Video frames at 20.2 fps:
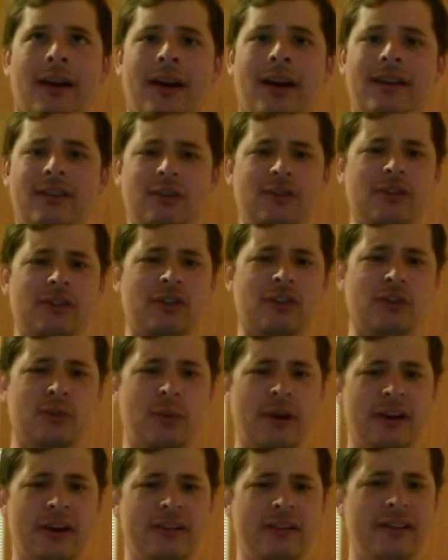I don't know
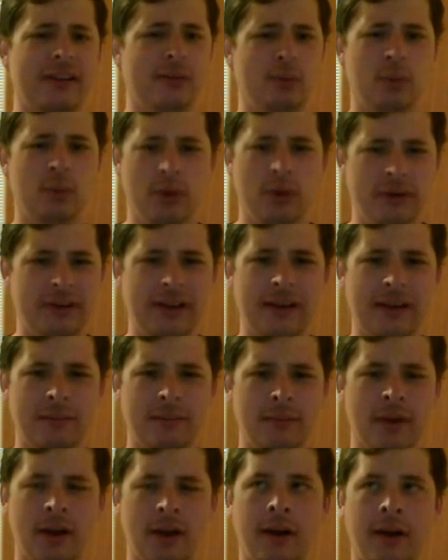where they would get
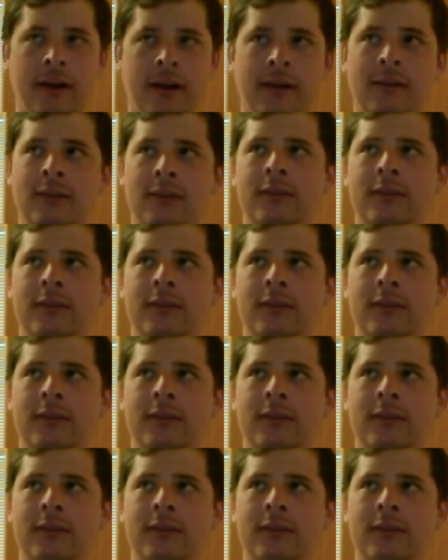married.